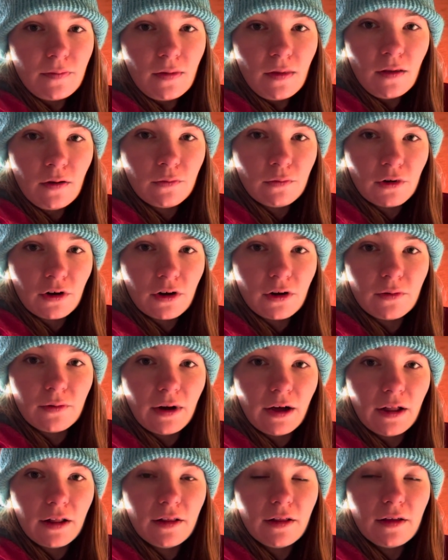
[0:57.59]
work
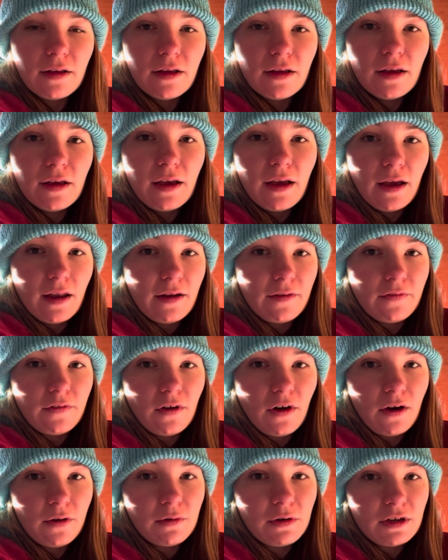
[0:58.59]
well. And if
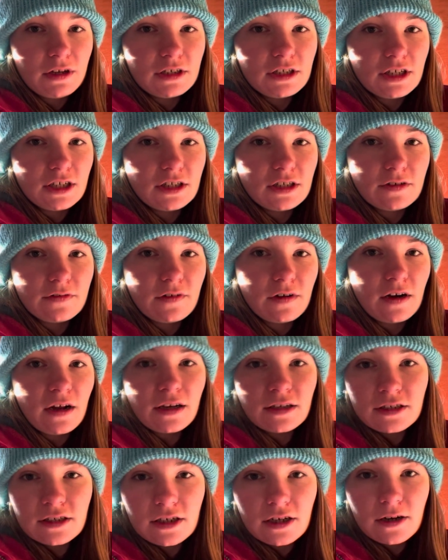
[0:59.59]
not, we can change it for
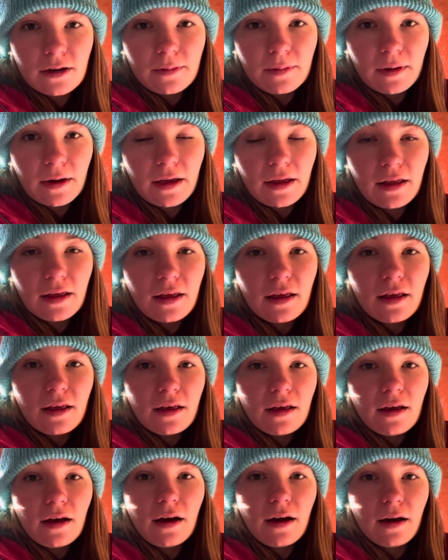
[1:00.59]
next year. But
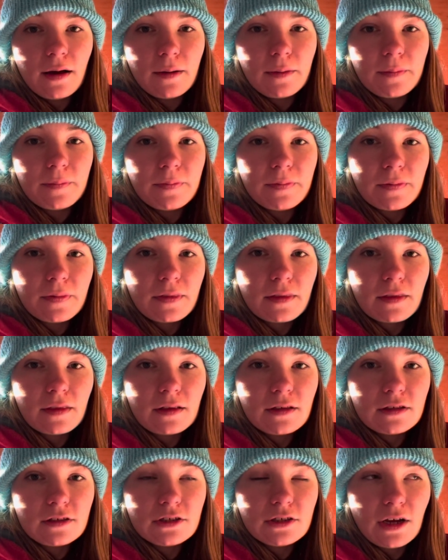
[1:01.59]
um,
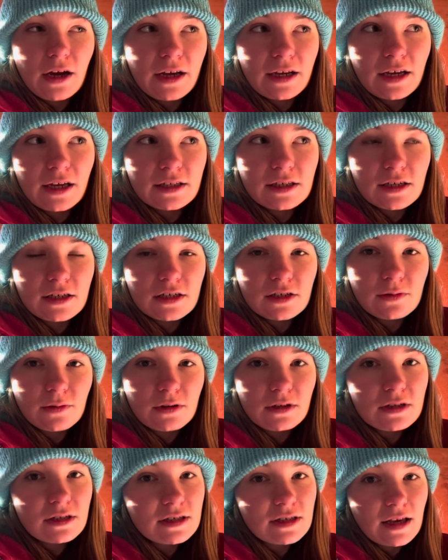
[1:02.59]
I guess I just
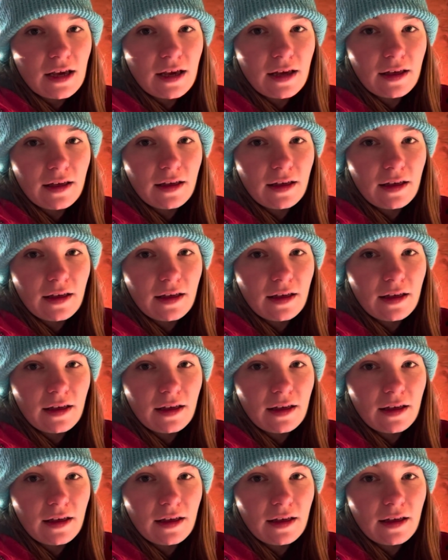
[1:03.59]
wanted to say,